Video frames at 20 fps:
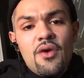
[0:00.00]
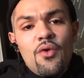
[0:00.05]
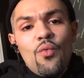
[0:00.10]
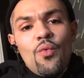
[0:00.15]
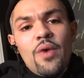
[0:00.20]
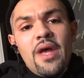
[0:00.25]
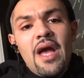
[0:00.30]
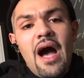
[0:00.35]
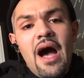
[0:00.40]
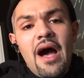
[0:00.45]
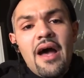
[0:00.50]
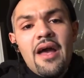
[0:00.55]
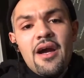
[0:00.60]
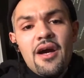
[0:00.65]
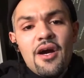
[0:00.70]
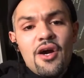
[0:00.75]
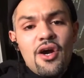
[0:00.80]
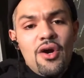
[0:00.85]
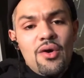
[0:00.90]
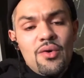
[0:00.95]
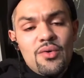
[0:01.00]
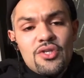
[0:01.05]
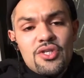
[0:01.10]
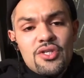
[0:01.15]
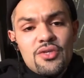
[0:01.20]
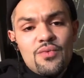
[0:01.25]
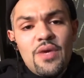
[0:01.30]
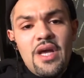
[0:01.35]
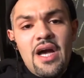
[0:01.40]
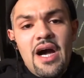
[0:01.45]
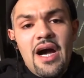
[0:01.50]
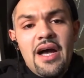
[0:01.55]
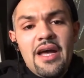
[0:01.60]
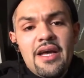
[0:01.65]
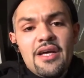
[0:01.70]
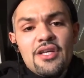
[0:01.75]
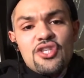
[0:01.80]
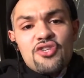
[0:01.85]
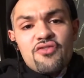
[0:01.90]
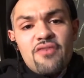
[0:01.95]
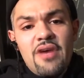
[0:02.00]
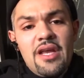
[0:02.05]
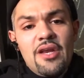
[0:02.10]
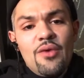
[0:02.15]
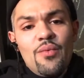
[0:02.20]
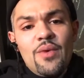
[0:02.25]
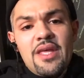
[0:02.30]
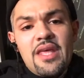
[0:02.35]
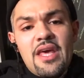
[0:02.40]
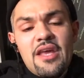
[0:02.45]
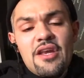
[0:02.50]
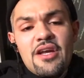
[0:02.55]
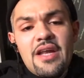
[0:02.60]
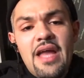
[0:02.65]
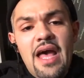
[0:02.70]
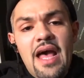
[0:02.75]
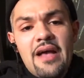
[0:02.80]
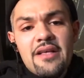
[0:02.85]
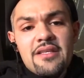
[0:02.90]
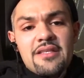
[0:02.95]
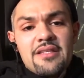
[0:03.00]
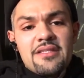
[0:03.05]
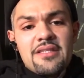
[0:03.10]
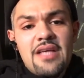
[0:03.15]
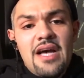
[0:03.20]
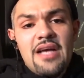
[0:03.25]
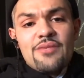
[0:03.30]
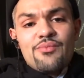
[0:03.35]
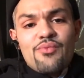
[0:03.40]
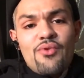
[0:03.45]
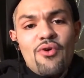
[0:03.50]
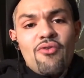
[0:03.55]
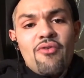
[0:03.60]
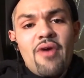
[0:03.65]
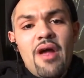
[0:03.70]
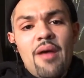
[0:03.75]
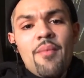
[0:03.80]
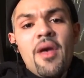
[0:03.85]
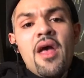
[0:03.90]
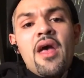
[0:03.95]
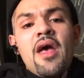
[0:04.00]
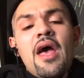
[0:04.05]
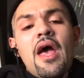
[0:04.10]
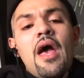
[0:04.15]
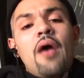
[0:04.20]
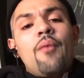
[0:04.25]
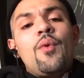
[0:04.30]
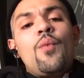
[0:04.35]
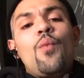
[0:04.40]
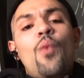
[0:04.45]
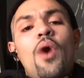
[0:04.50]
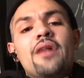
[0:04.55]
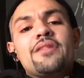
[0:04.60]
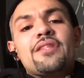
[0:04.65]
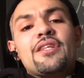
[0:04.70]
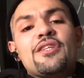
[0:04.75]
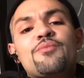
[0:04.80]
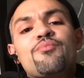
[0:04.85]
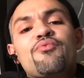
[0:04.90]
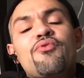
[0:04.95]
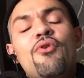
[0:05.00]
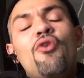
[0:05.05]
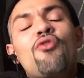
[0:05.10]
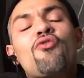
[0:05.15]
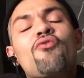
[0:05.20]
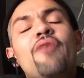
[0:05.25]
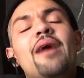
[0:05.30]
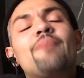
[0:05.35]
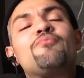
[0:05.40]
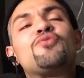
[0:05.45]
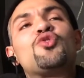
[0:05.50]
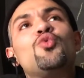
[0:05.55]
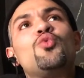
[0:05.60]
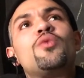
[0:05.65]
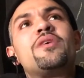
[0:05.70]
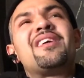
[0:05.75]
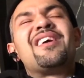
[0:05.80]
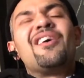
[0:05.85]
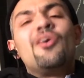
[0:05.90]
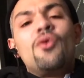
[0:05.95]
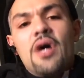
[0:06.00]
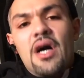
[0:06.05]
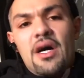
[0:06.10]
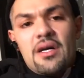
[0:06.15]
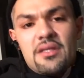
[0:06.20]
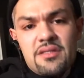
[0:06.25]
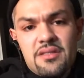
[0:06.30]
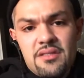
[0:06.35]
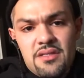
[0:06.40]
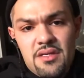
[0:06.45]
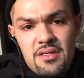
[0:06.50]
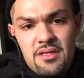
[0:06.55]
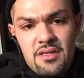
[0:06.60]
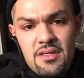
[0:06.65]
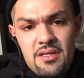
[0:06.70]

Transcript: We hire a coach, we hire a trainer, we get on an exercise program, and we want this program to kill us.